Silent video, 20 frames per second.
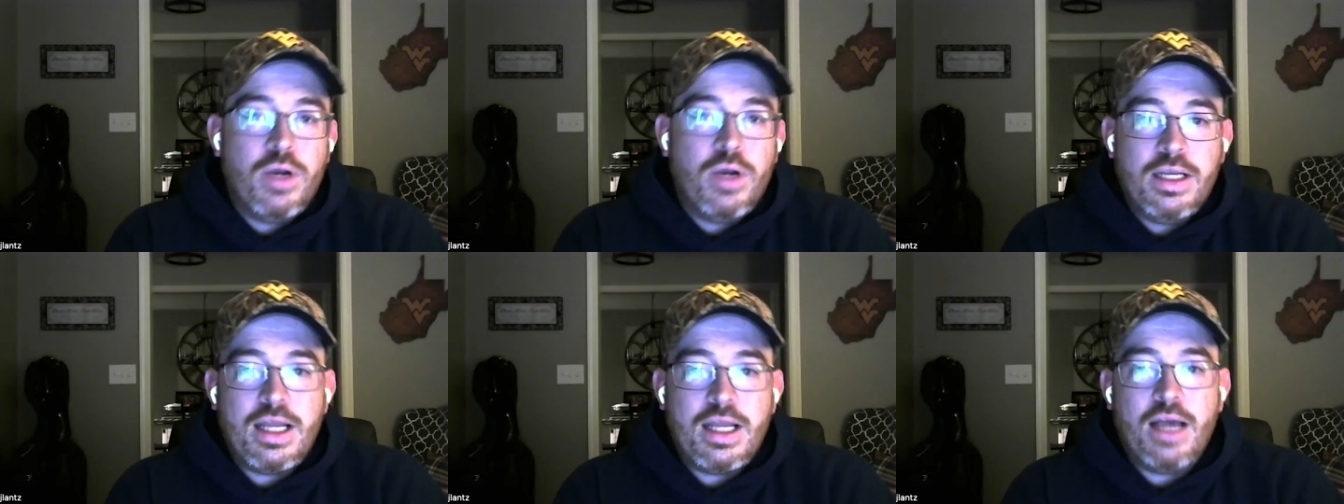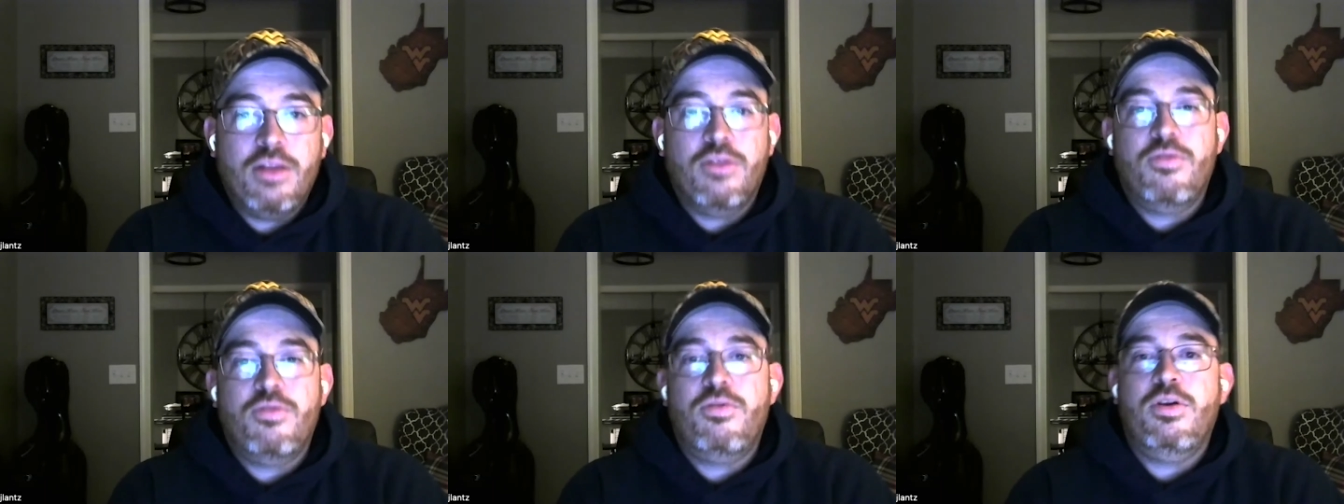it down
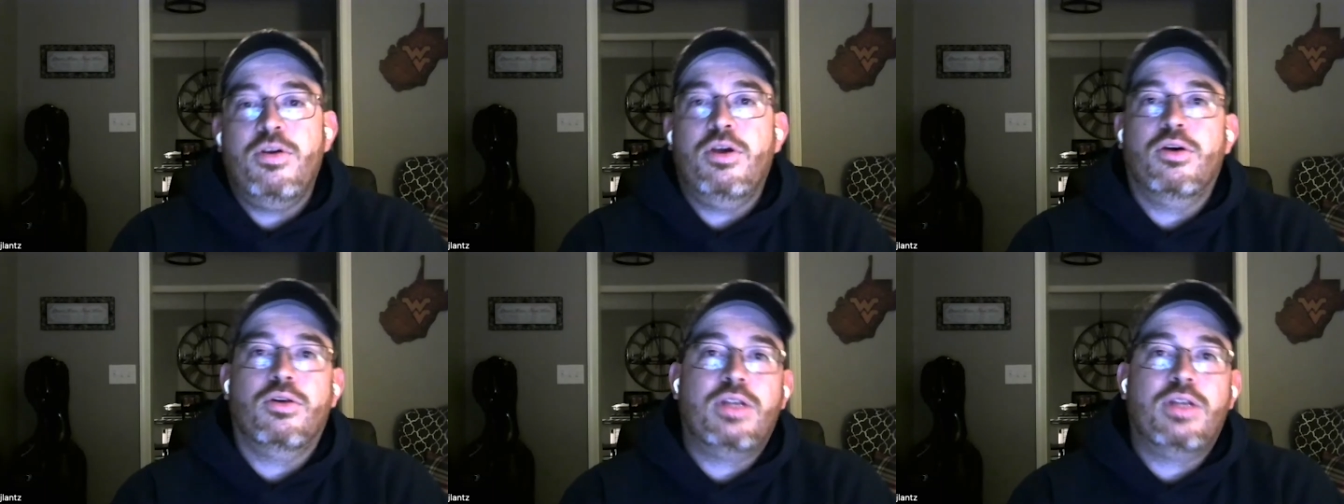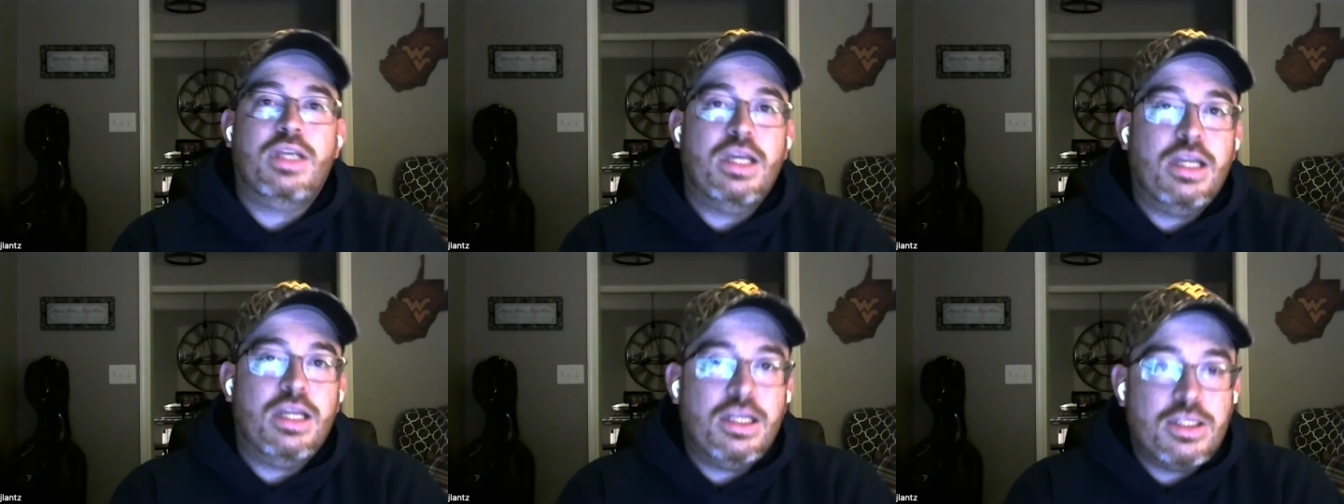the field,
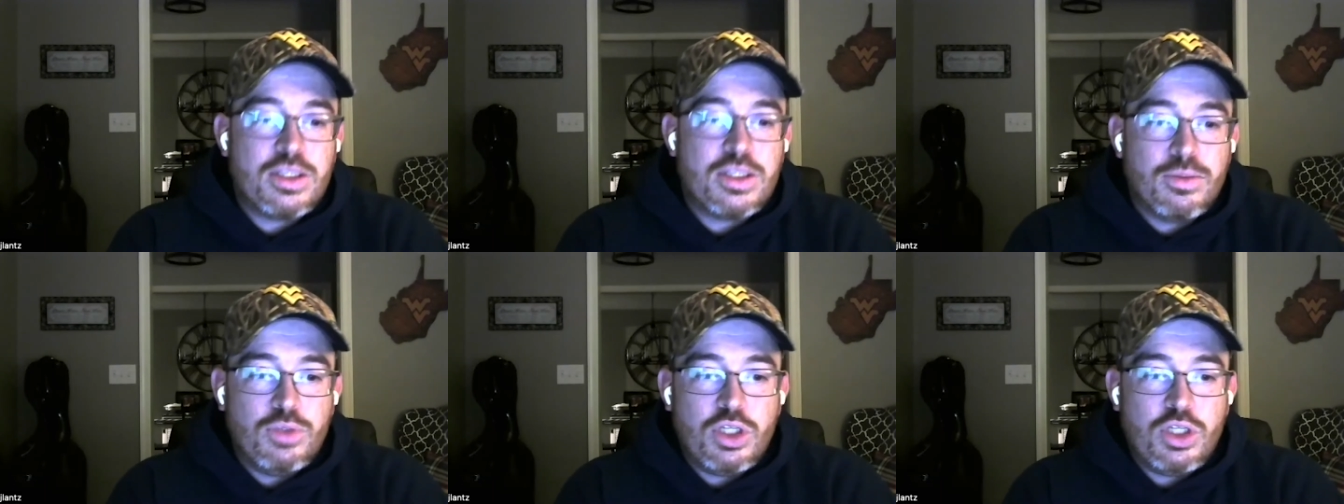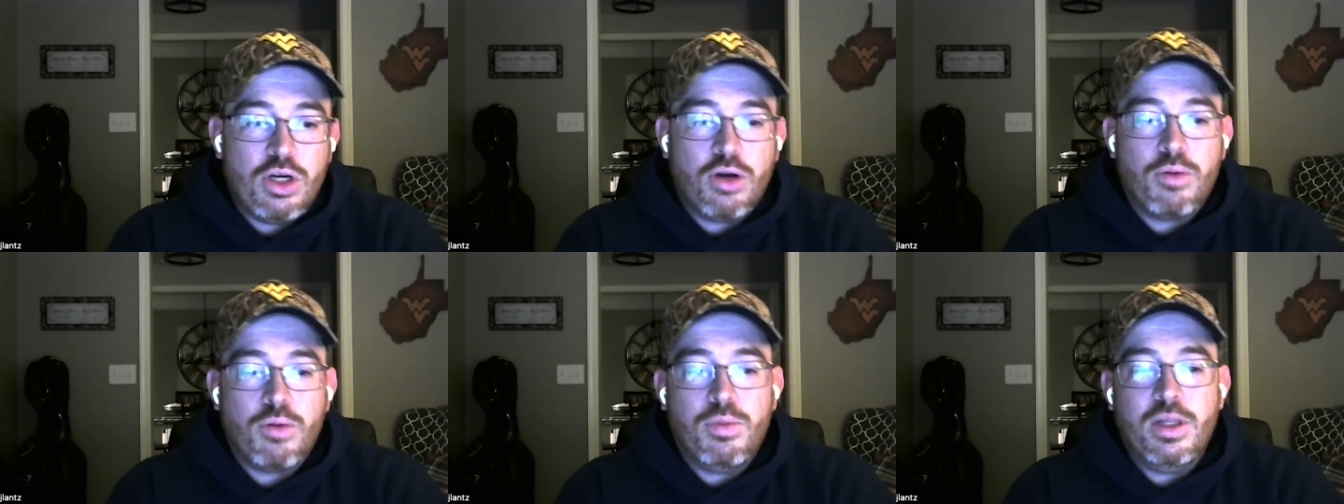getting some
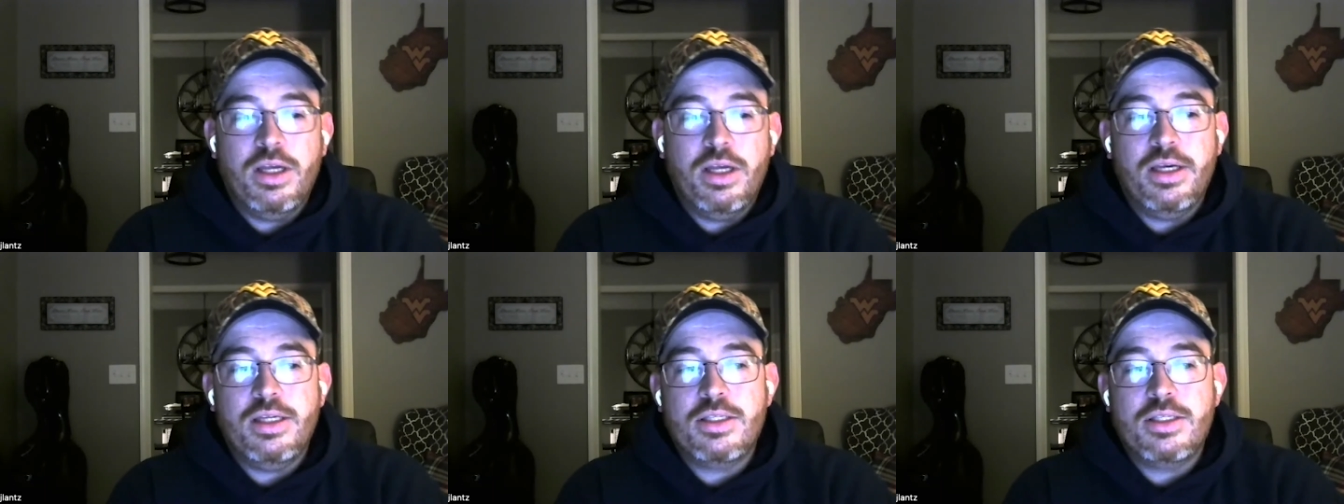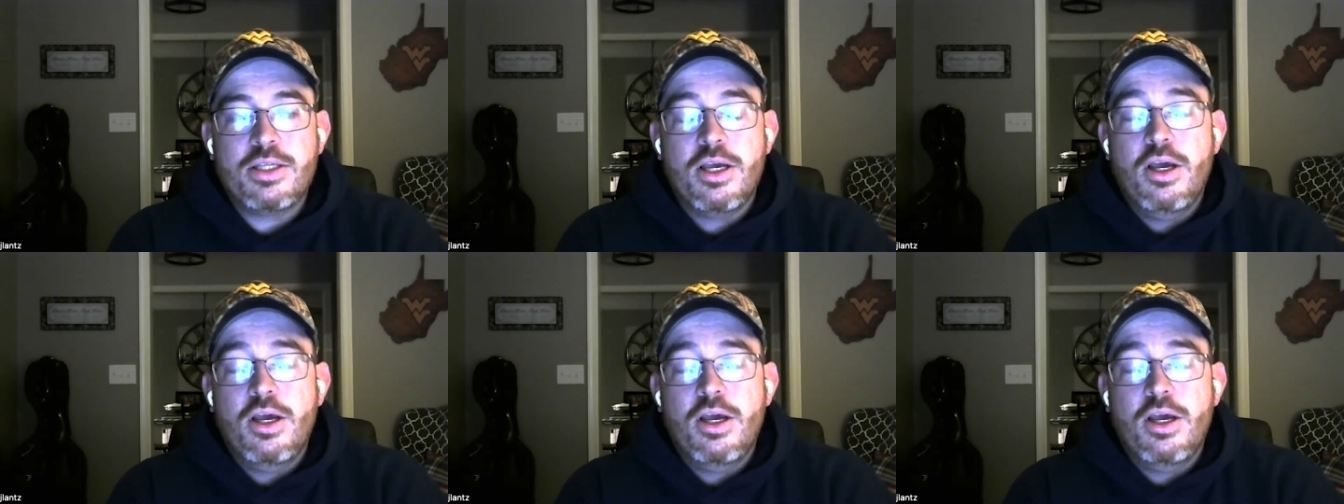chunk plays.